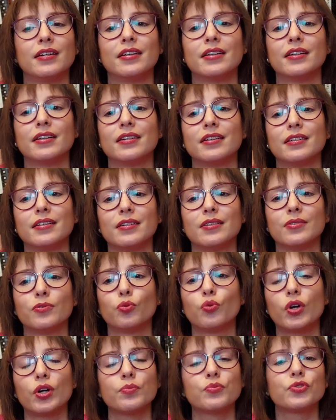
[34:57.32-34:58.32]

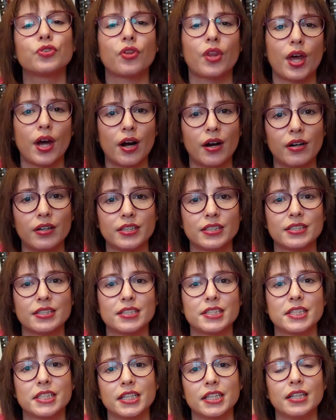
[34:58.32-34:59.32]
warm to the heart to
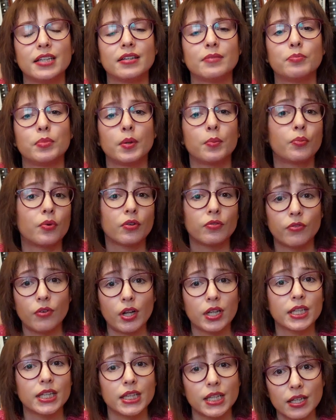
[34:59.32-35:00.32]
see people
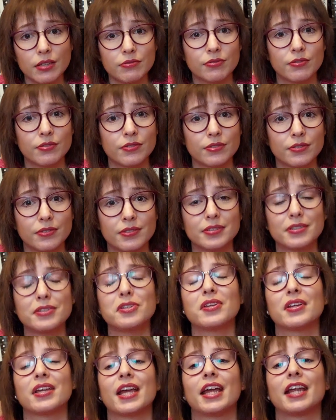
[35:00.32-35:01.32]
fall in love.
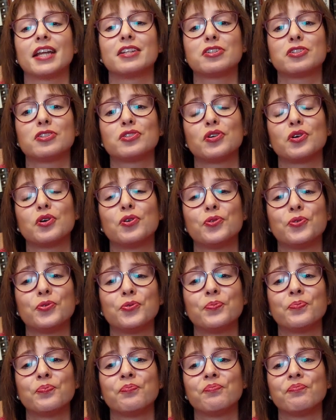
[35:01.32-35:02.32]
And
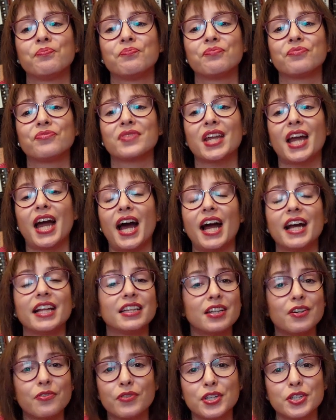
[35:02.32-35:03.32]
so I
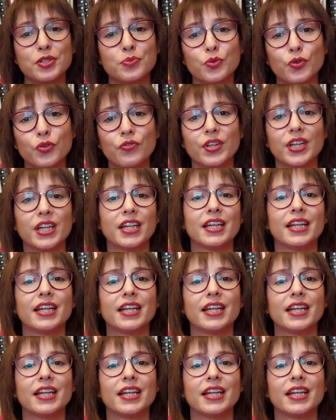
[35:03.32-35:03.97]
love this movie,